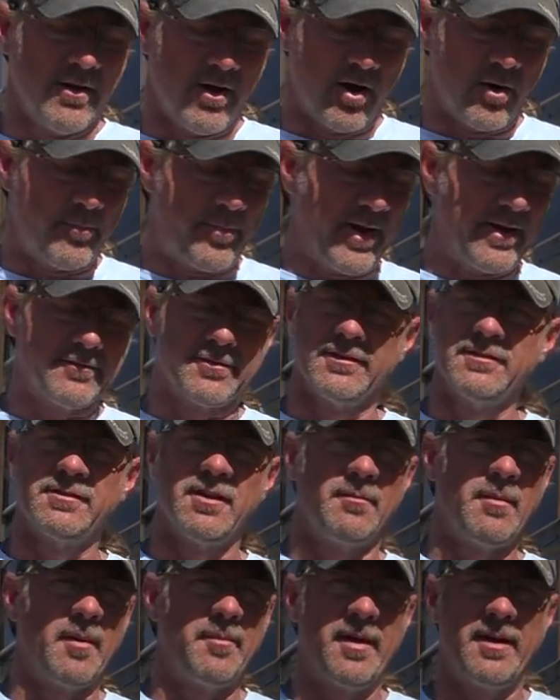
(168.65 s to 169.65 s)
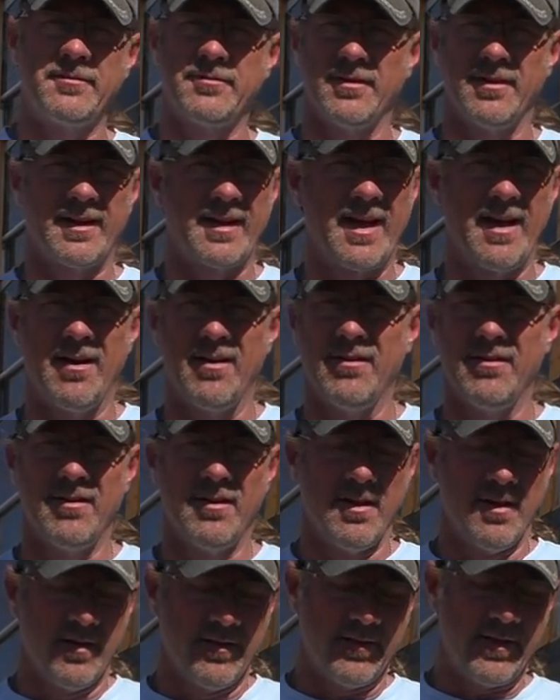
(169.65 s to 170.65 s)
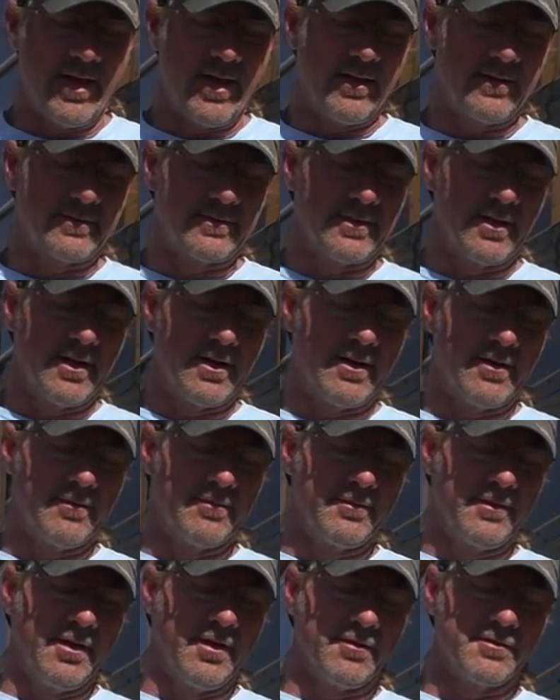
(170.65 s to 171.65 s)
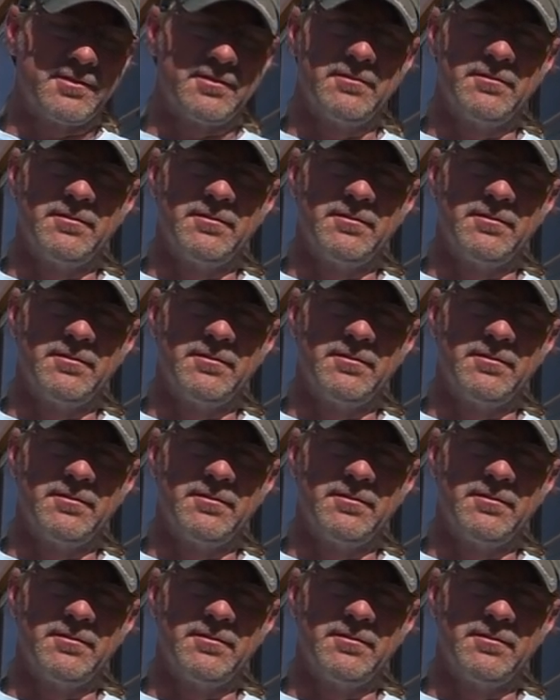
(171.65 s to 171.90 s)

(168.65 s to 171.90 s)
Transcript: are patrons on my Patreon account, that, uh, you know,